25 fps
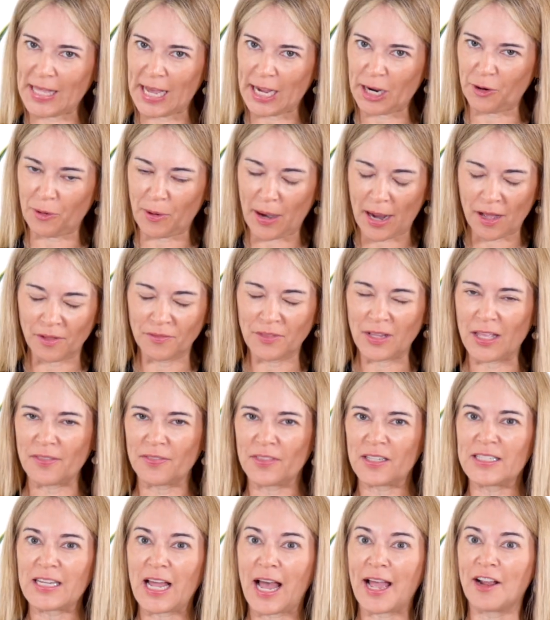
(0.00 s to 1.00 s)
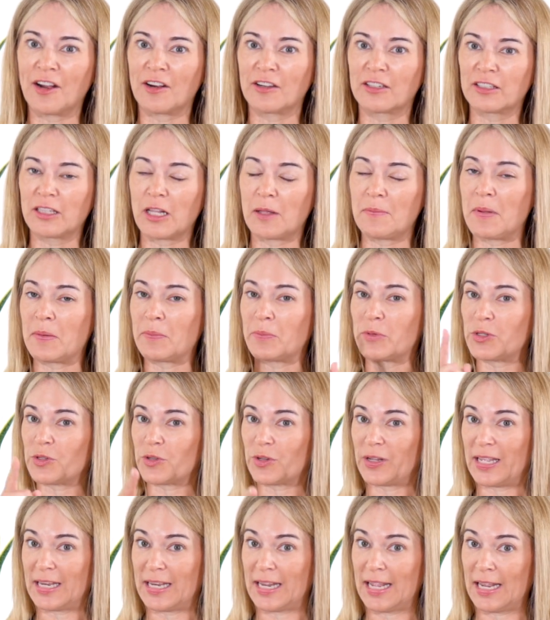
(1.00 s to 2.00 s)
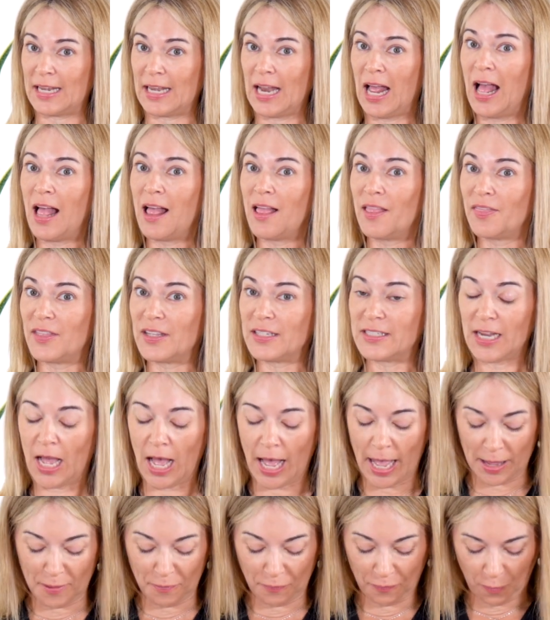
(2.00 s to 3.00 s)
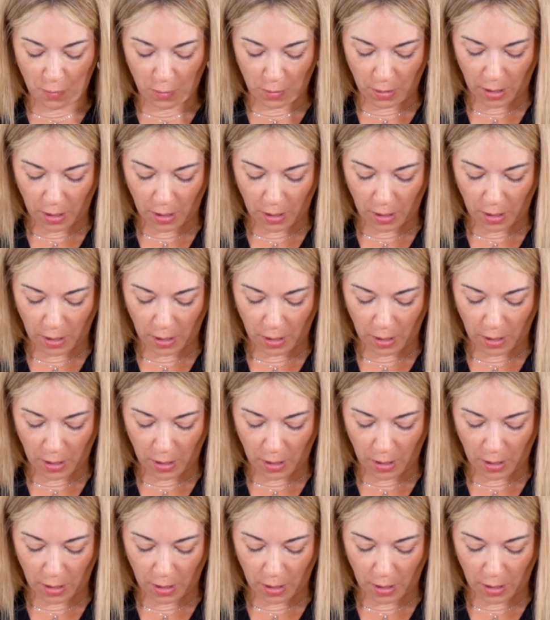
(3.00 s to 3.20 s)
that crown that the Die Hard Club members are getting the die for